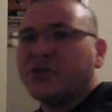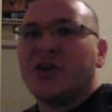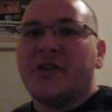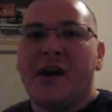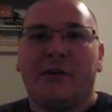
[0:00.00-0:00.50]
I'll
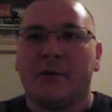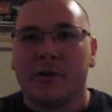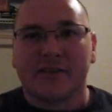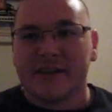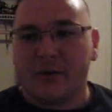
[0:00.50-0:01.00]
show you how it
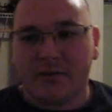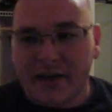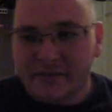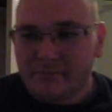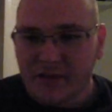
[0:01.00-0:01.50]
works and all
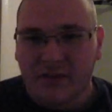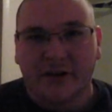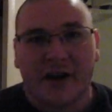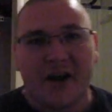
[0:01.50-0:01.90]
that later,